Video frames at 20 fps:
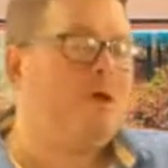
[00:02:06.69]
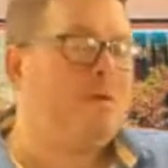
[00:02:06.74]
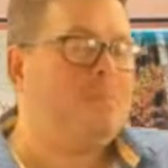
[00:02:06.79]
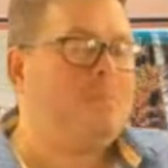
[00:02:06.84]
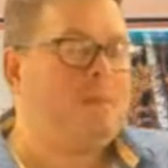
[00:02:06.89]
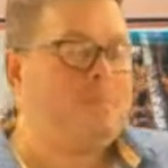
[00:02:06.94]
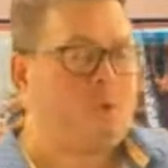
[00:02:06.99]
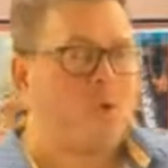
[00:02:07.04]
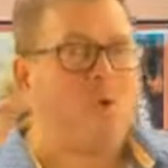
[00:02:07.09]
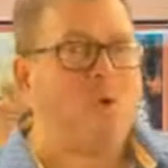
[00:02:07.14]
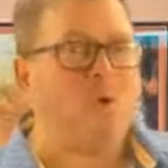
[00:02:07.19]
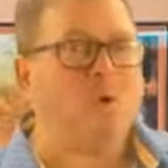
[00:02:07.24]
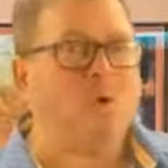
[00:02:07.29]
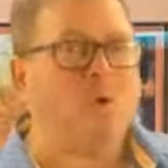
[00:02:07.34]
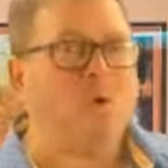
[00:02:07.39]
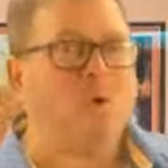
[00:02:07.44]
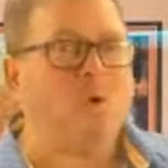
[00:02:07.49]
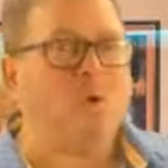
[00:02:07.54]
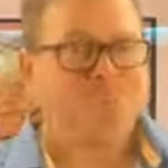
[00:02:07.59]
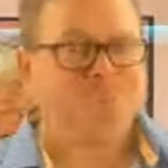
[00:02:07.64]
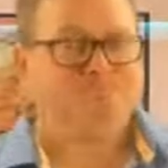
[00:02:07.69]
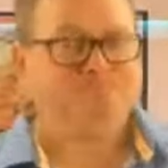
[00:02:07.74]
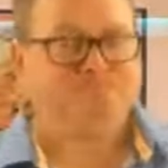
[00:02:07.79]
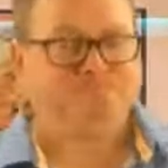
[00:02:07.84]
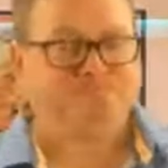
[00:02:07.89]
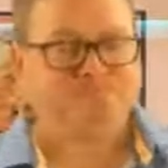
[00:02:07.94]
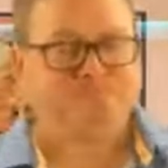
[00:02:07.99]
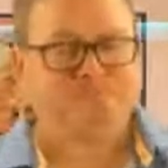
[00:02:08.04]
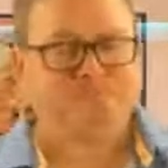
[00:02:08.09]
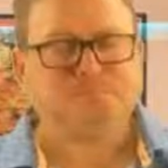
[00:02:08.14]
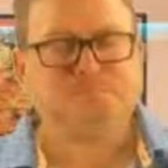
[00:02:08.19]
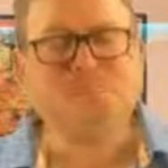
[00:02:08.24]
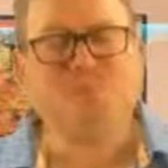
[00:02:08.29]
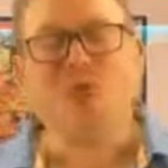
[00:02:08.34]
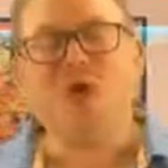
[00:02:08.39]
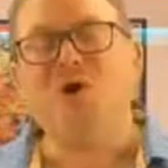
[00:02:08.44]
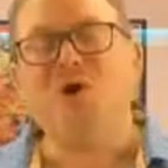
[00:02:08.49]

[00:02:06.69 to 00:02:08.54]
poorly. I'll give